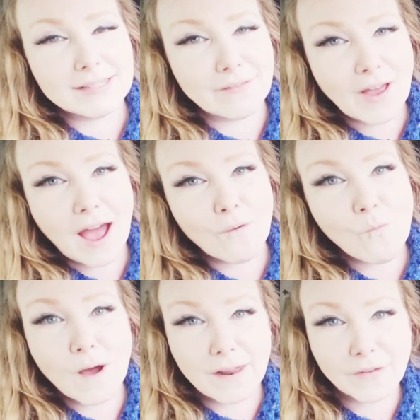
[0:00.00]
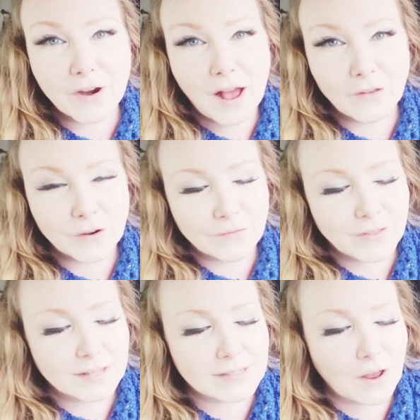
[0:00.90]
I've got one other color of
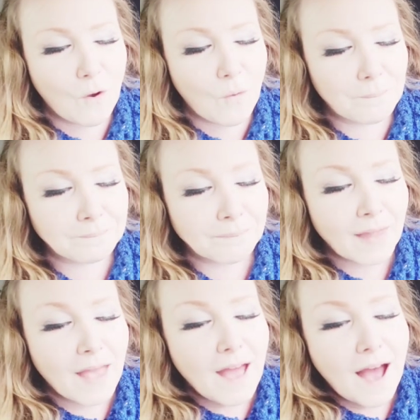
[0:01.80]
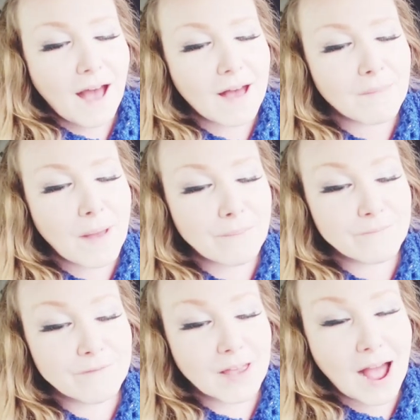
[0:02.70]
this at home. Um,
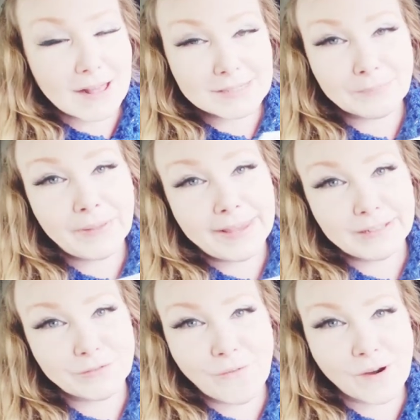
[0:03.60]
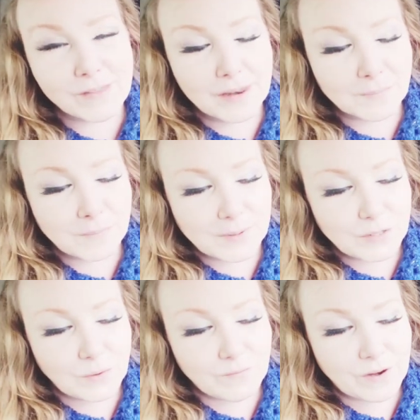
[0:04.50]
I've got some plans for it that I'm going to be
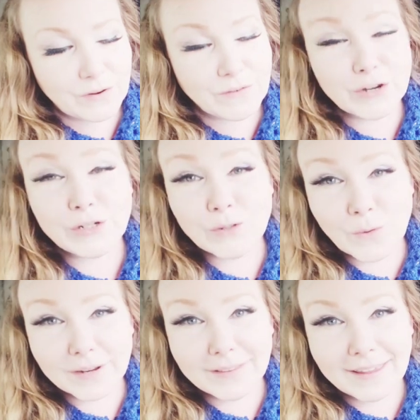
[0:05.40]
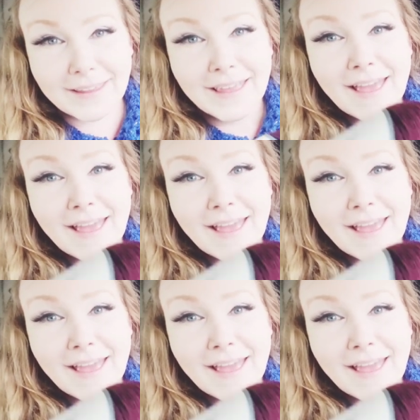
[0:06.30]
doing very, very shortly.